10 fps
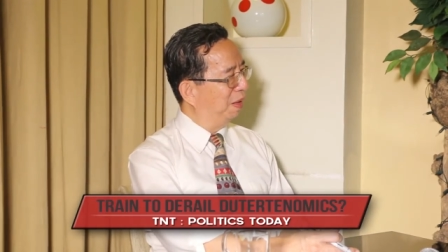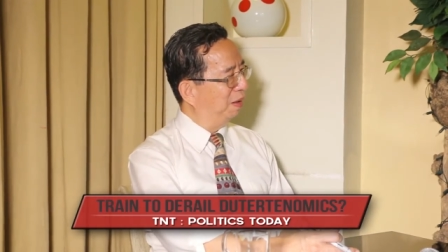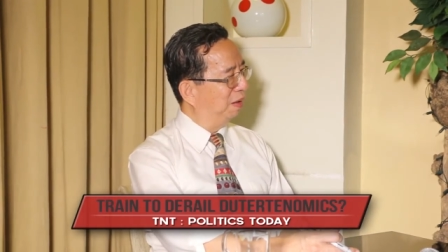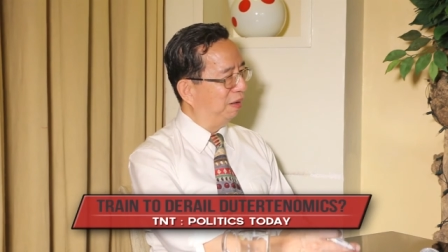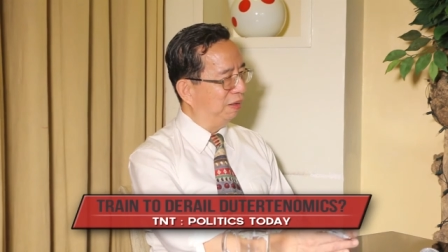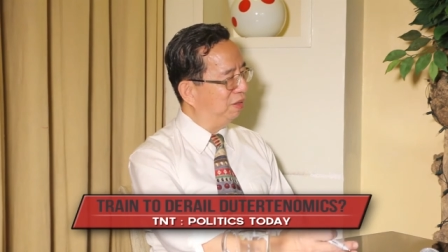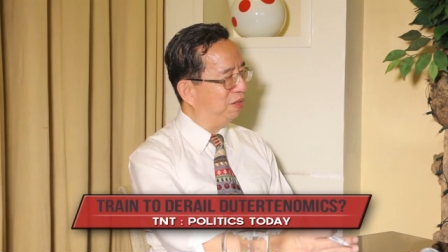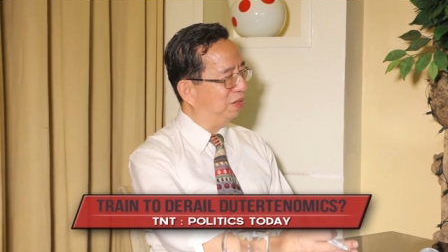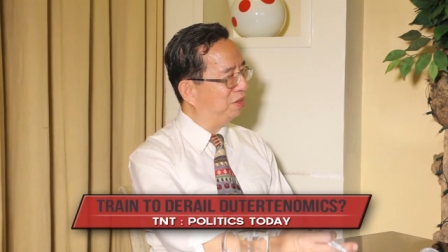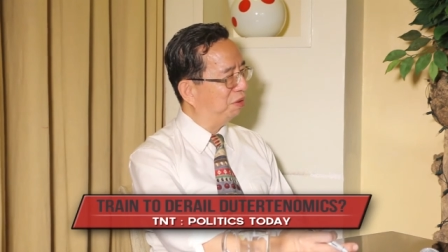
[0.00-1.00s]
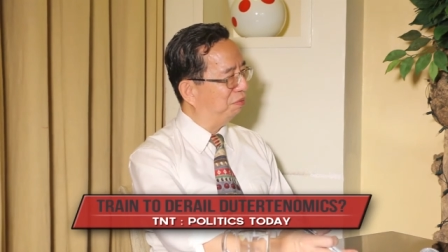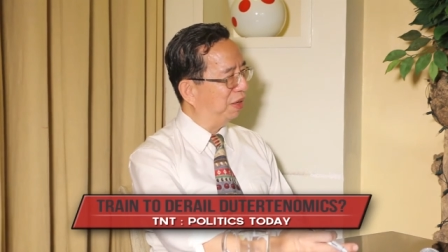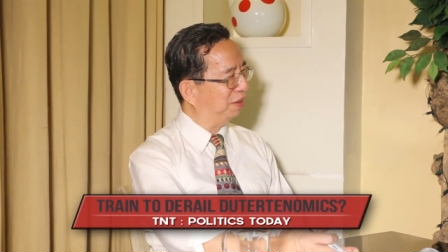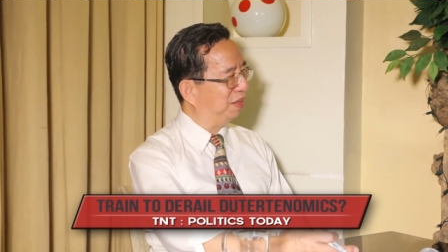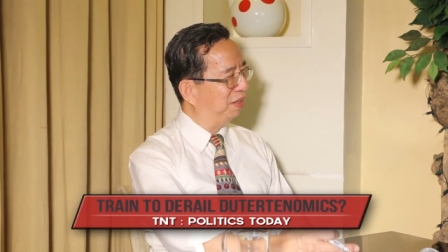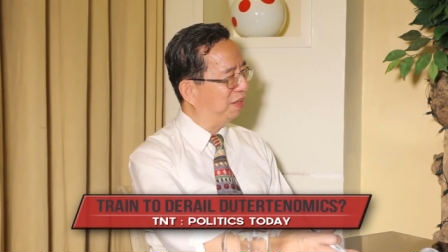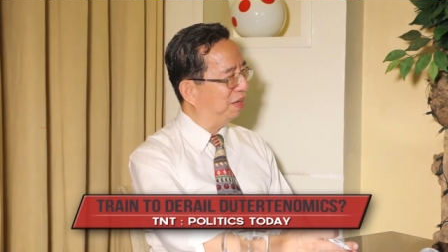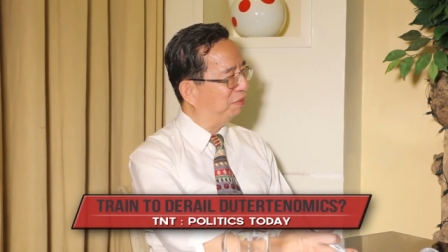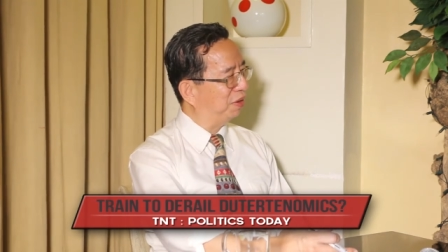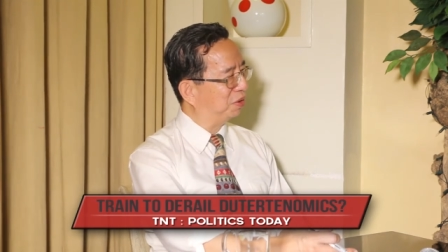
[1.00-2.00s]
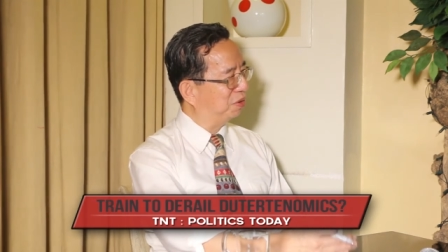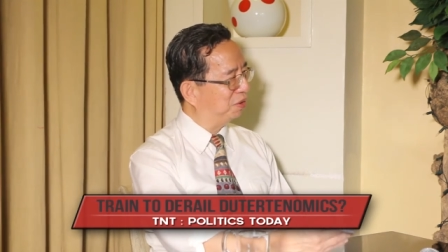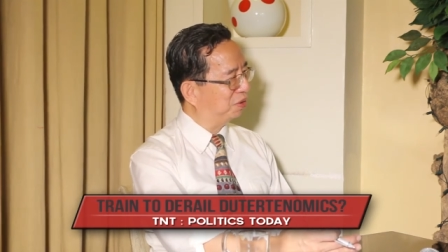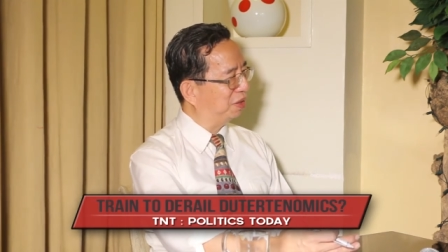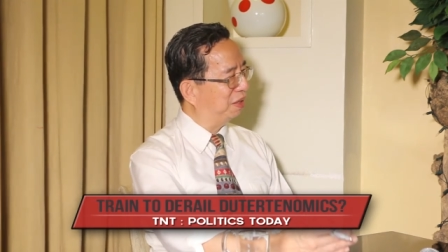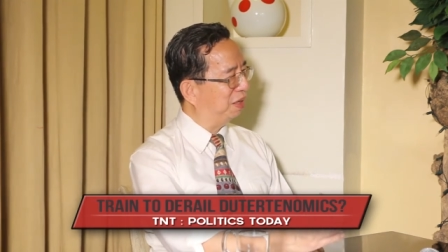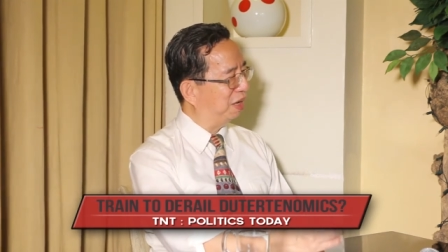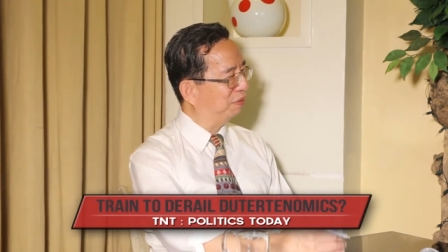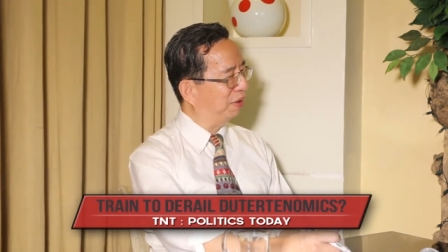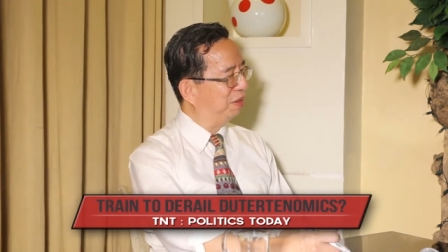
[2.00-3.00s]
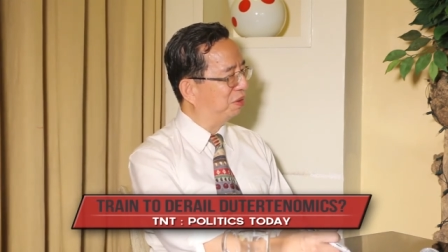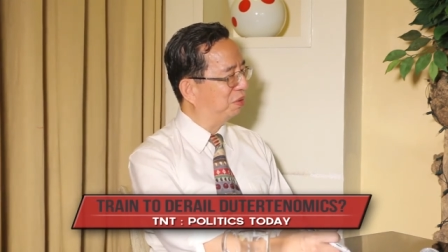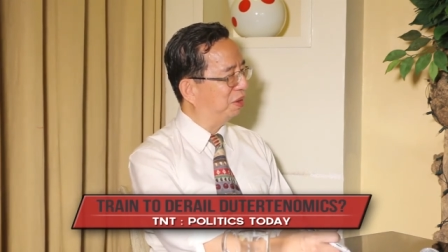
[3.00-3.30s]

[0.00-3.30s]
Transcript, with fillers: Uh, isn't this reflected in Evasco's uh, advice to